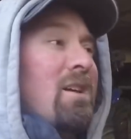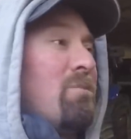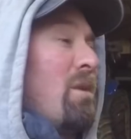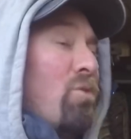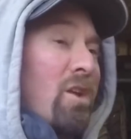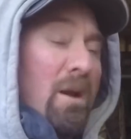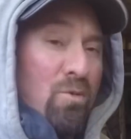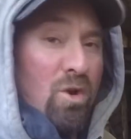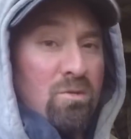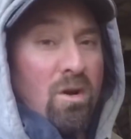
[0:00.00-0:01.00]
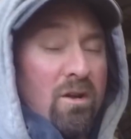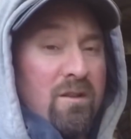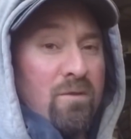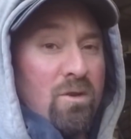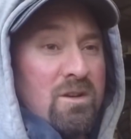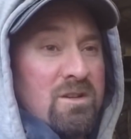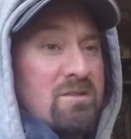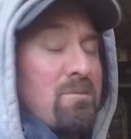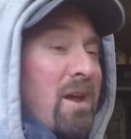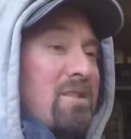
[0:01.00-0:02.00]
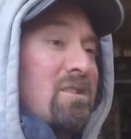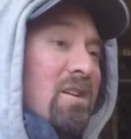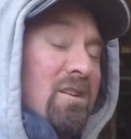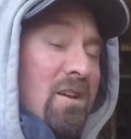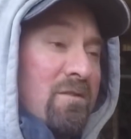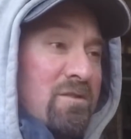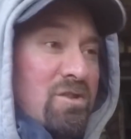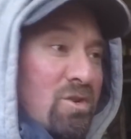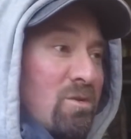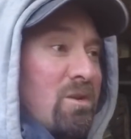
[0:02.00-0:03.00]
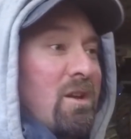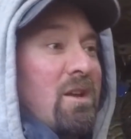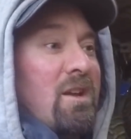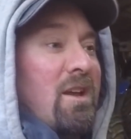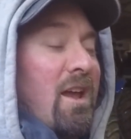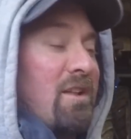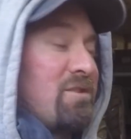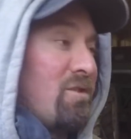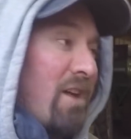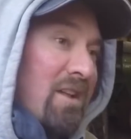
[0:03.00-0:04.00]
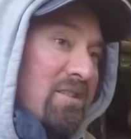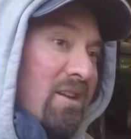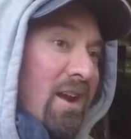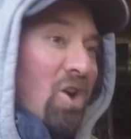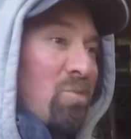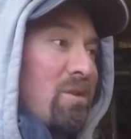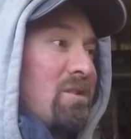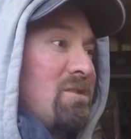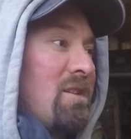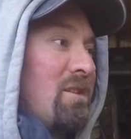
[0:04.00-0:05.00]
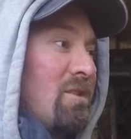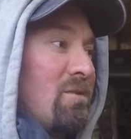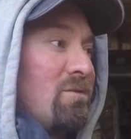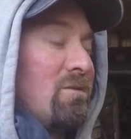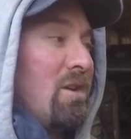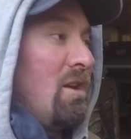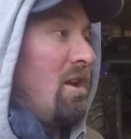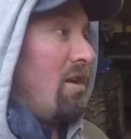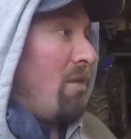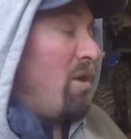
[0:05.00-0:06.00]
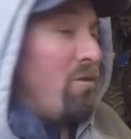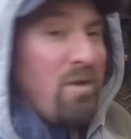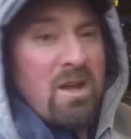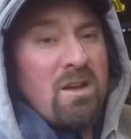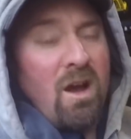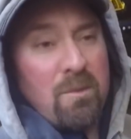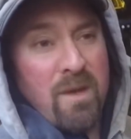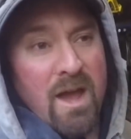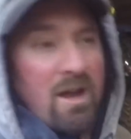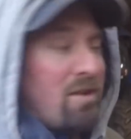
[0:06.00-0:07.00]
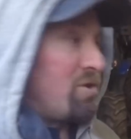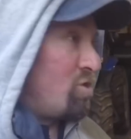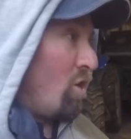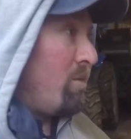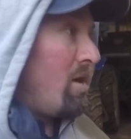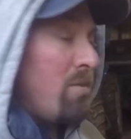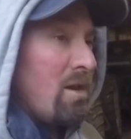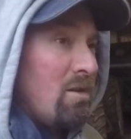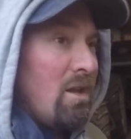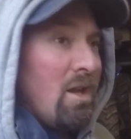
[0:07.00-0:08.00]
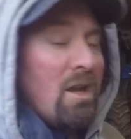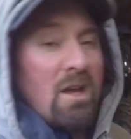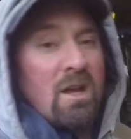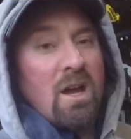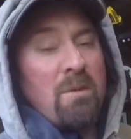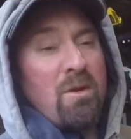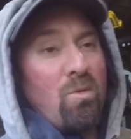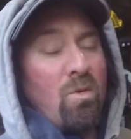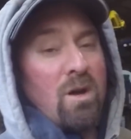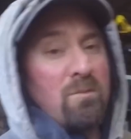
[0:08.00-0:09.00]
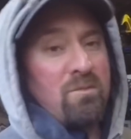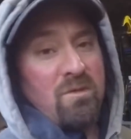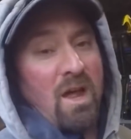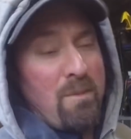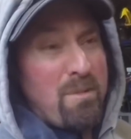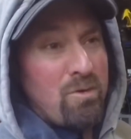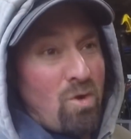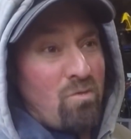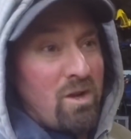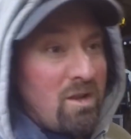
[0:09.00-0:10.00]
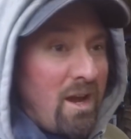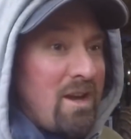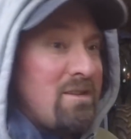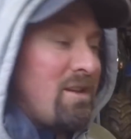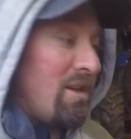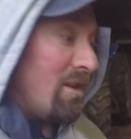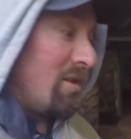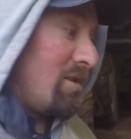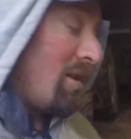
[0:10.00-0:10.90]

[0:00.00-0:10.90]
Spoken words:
By putting up good quality forages makes a big difference too, and so that's going to help us. I mean, if we can cut back on a soybean meal, I mean, what a lot of people don't realize is